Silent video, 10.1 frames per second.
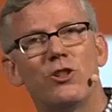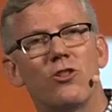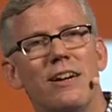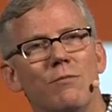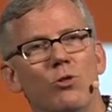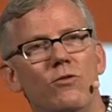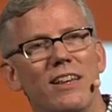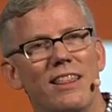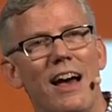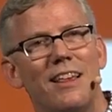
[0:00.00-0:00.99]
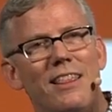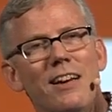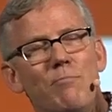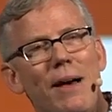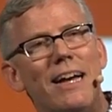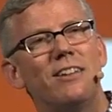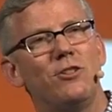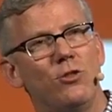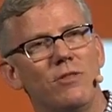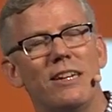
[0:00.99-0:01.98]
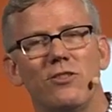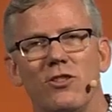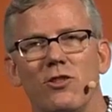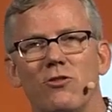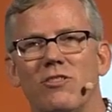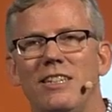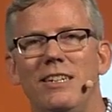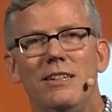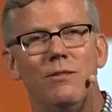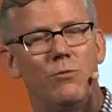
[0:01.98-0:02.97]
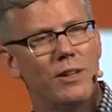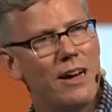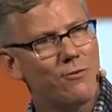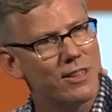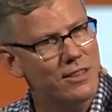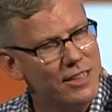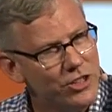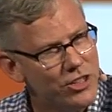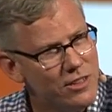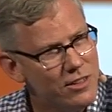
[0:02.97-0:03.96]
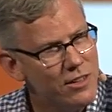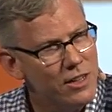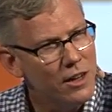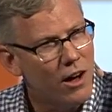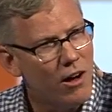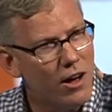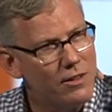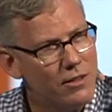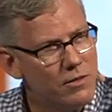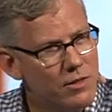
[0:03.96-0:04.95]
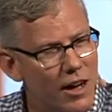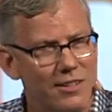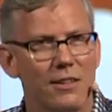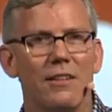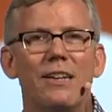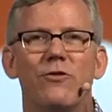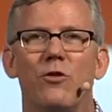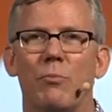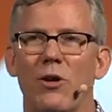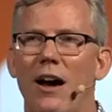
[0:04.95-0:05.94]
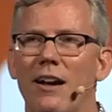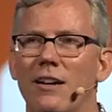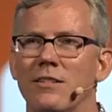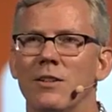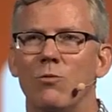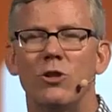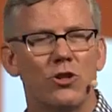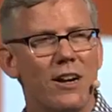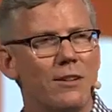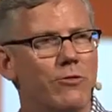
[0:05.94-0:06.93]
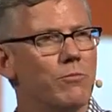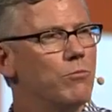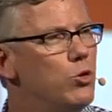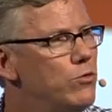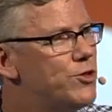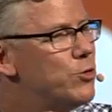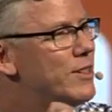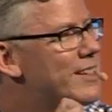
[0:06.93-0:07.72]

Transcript: trying to move, I think back in 2013, we got religion on a delightful product. We're trying to move to a